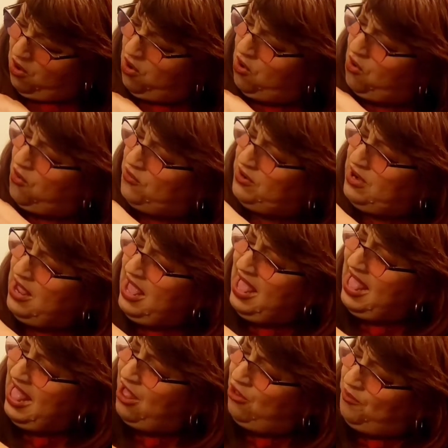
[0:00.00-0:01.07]
bone
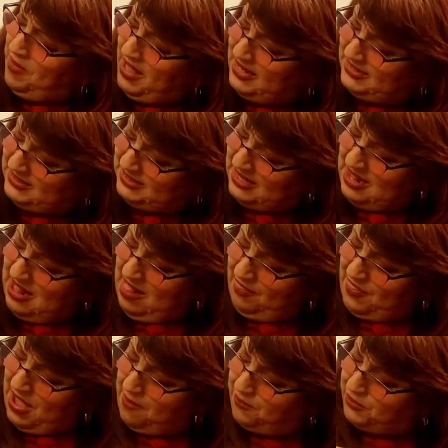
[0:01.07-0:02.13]
helmet
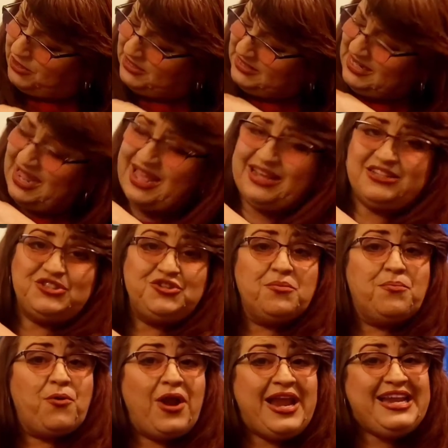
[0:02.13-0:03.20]
that protects
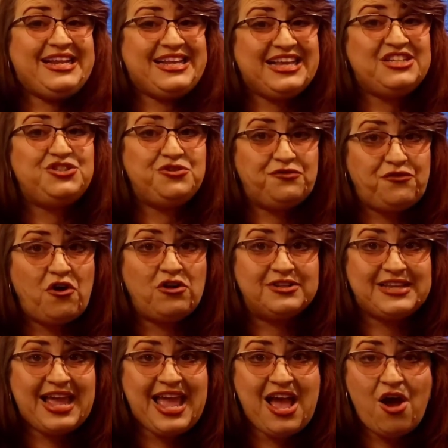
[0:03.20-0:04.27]
your brain in case you
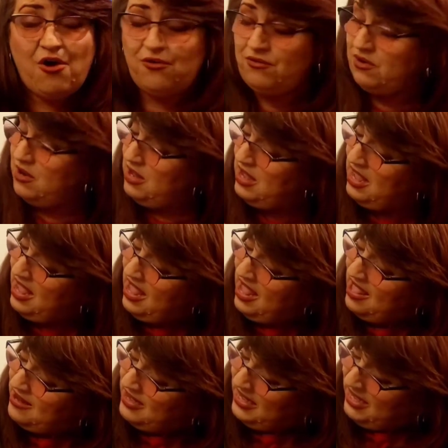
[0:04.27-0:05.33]
fall down.
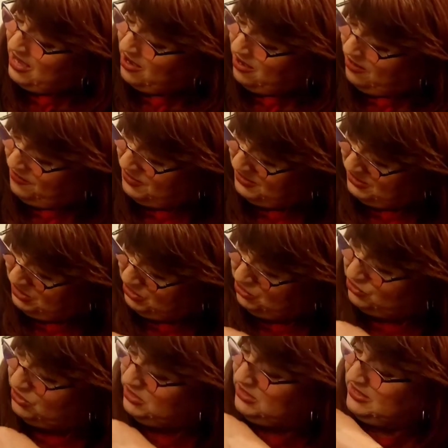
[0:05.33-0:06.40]
And here, this
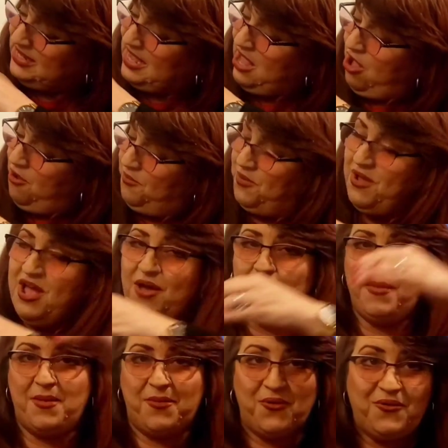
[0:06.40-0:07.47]
is your scalp.
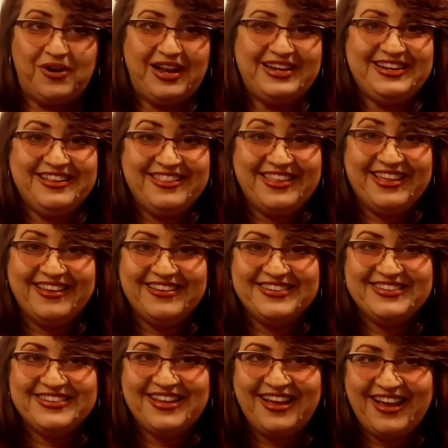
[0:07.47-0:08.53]
Remember when I did
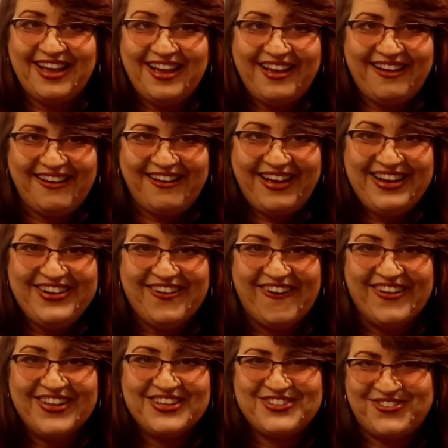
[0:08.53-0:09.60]
this? I
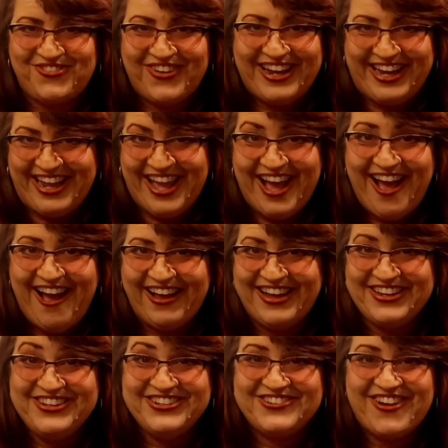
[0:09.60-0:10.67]
know it looks funny,
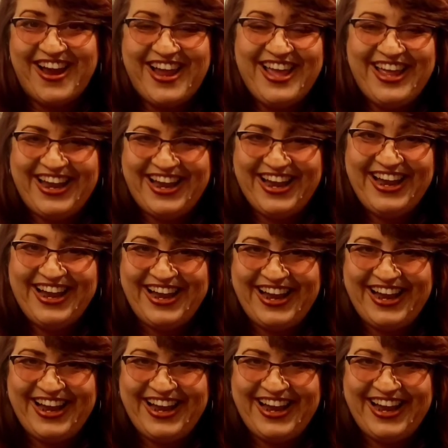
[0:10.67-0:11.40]
huh? Can you try it?